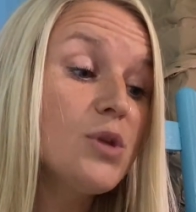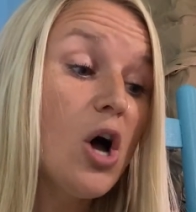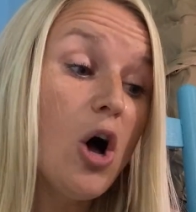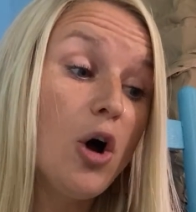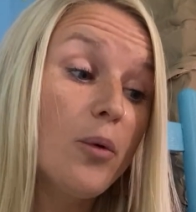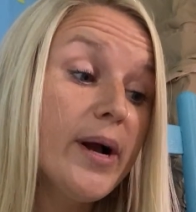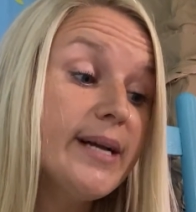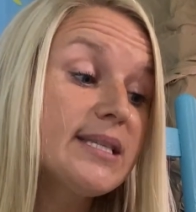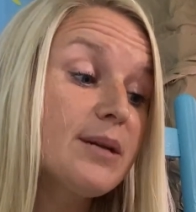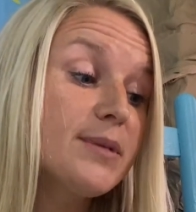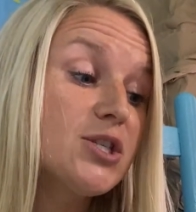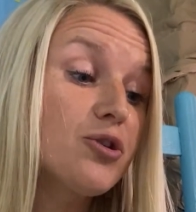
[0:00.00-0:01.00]
"All right,"
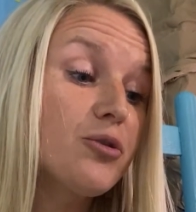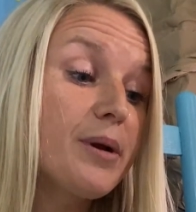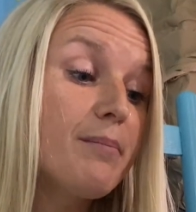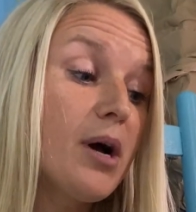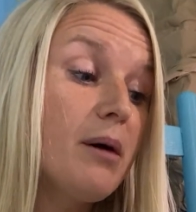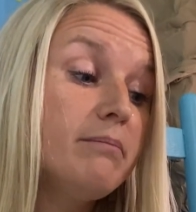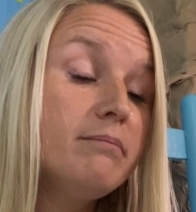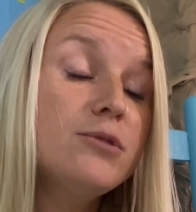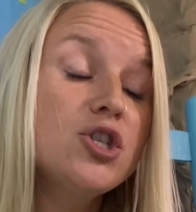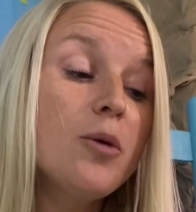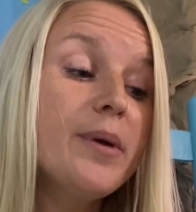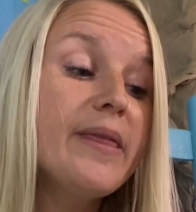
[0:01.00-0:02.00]
said Mr. Greenbaum,
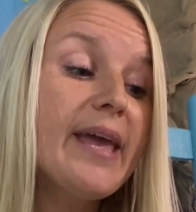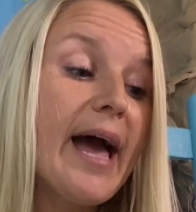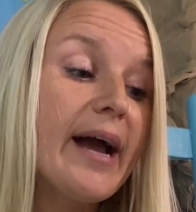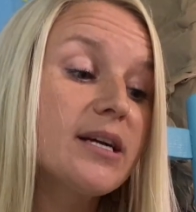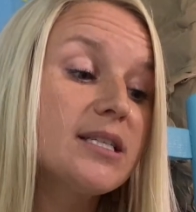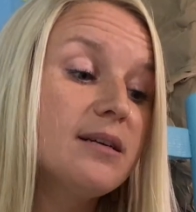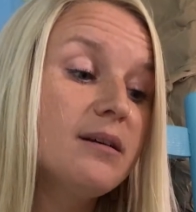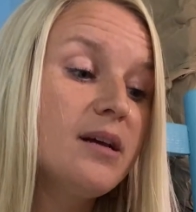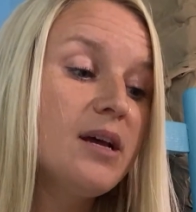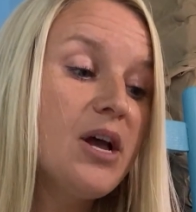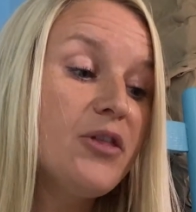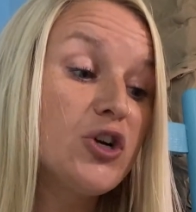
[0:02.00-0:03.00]
"show me the act."
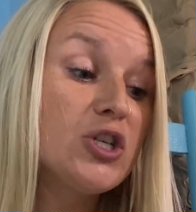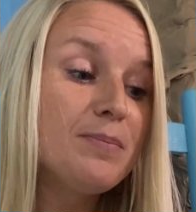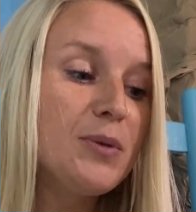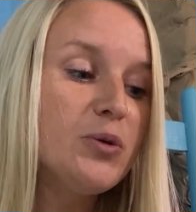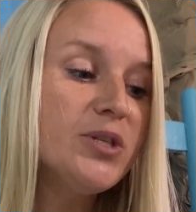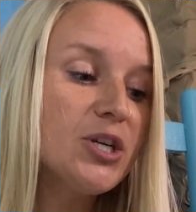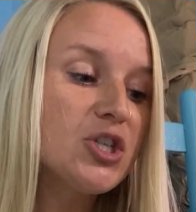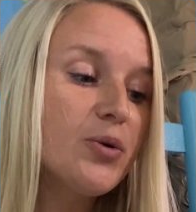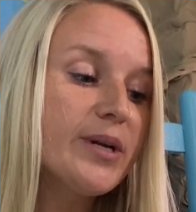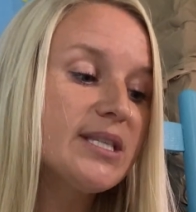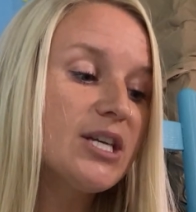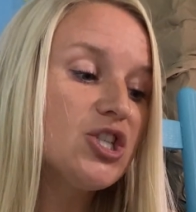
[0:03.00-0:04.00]
"There's music to
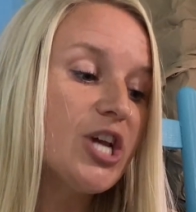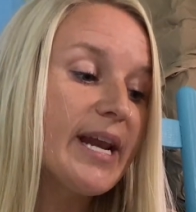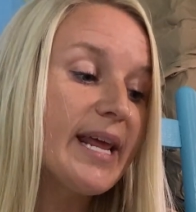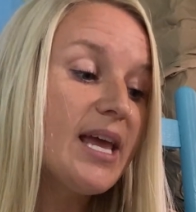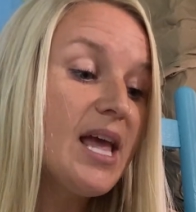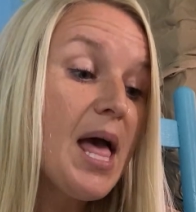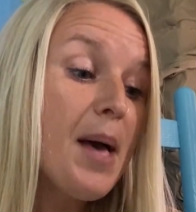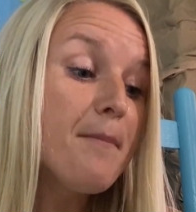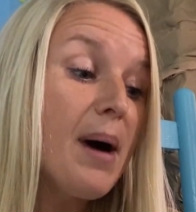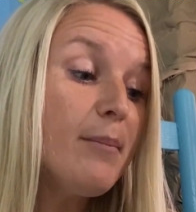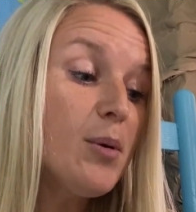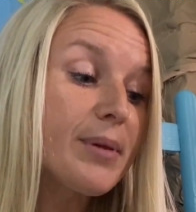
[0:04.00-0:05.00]
it," said Janie.
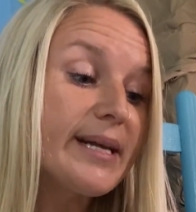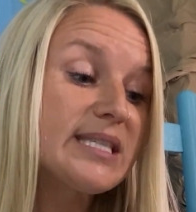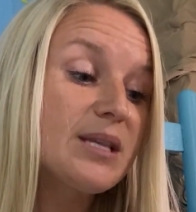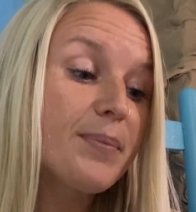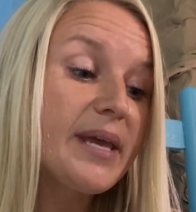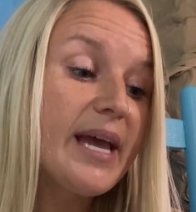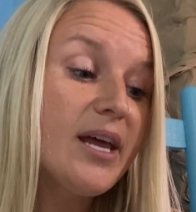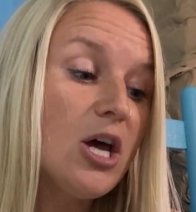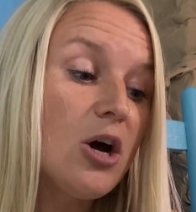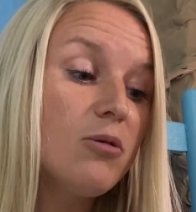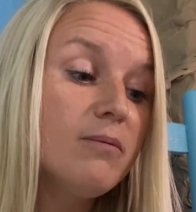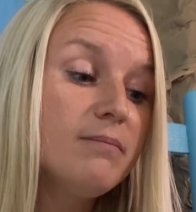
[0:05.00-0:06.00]
"Mama plays the
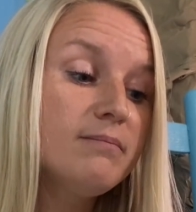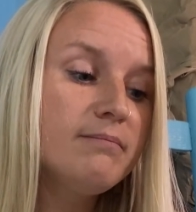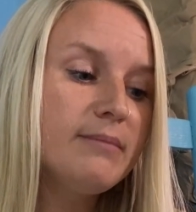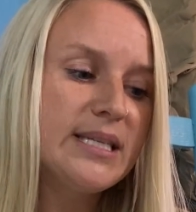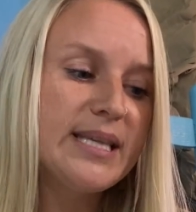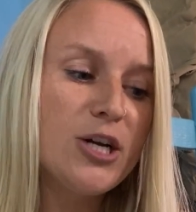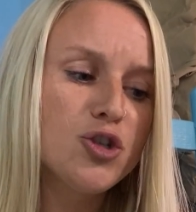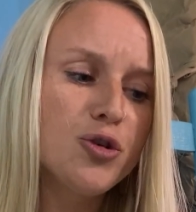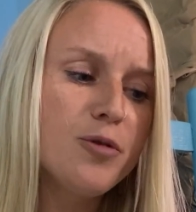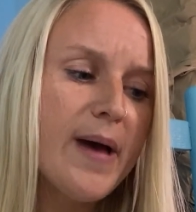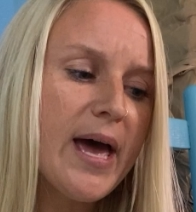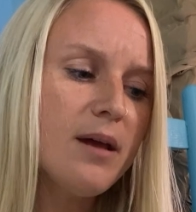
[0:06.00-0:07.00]
piano." "Is that
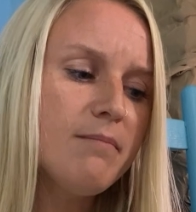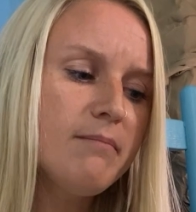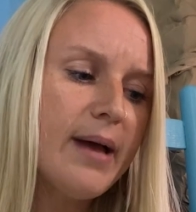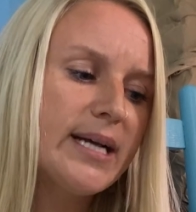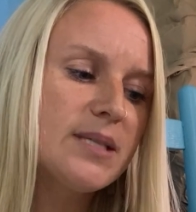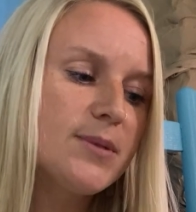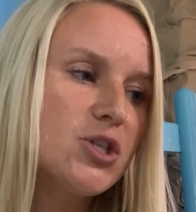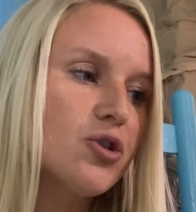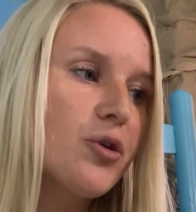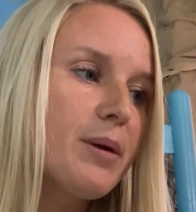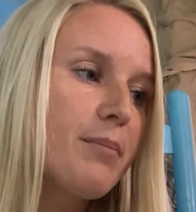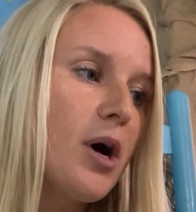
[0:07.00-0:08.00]
true, madam?" asked Mr.
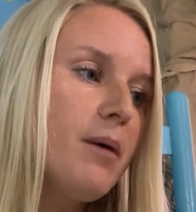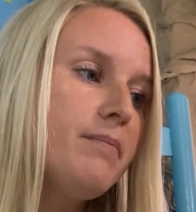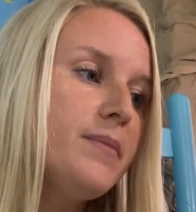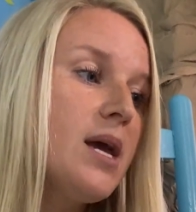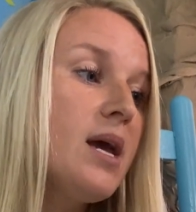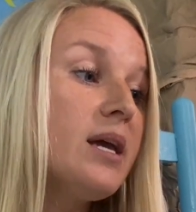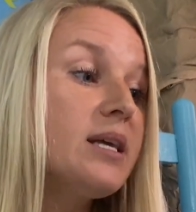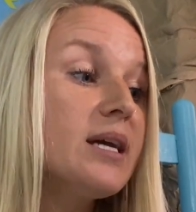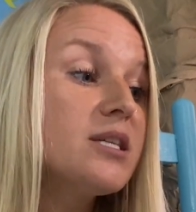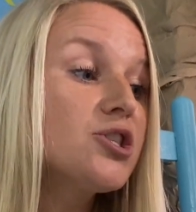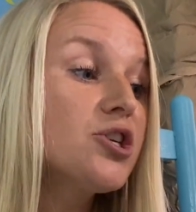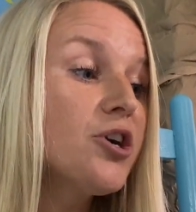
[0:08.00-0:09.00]
Greenbaum.
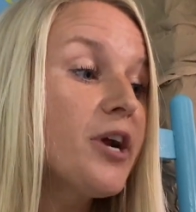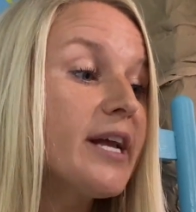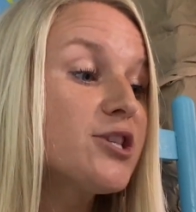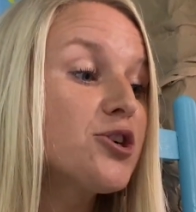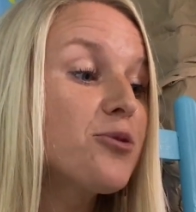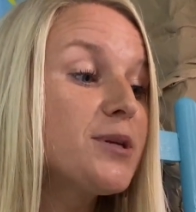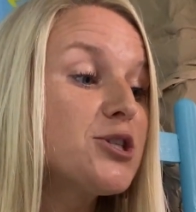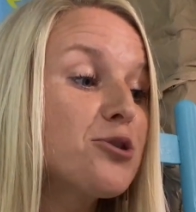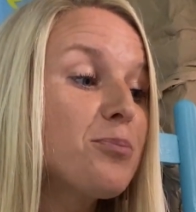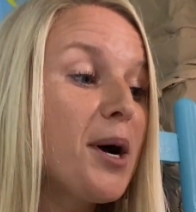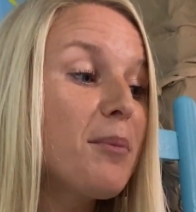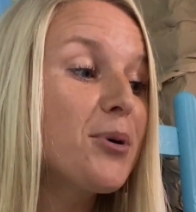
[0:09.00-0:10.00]
"Yes, sir," answered
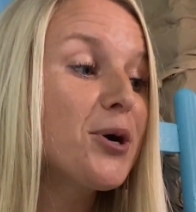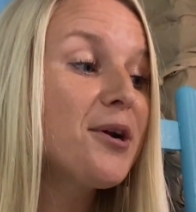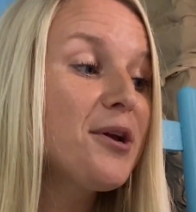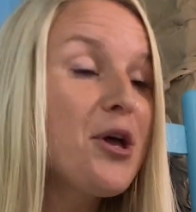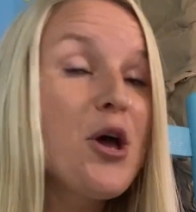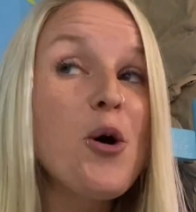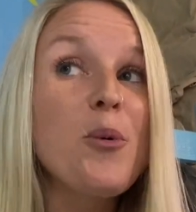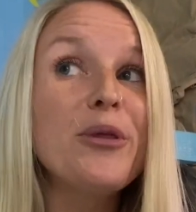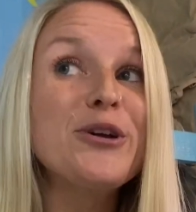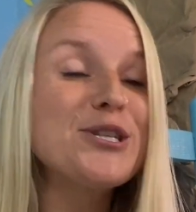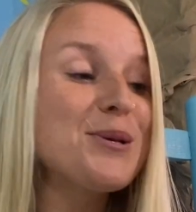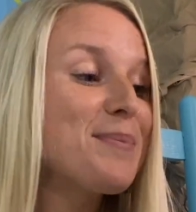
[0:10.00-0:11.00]
Mr. Popper. "Well,
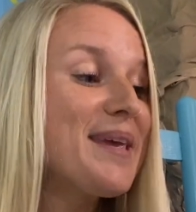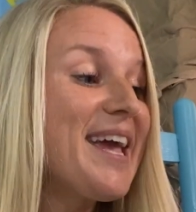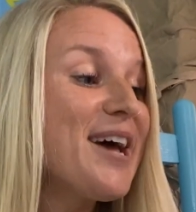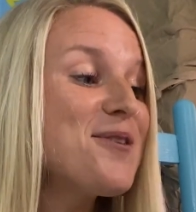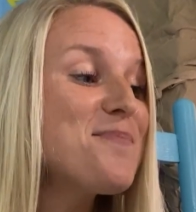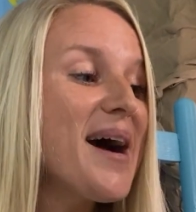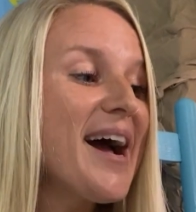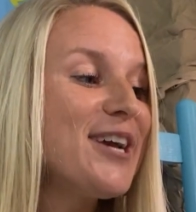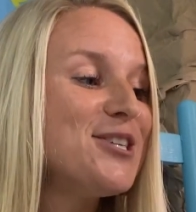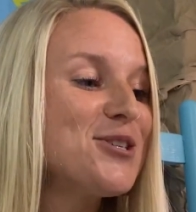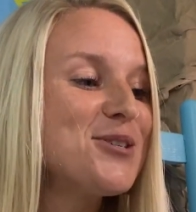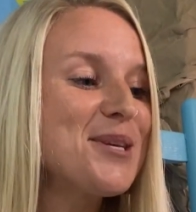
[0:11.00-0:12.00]
there's a piano
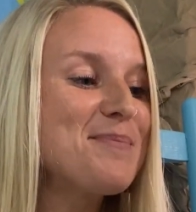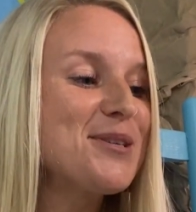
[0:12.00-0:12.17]
behind you," said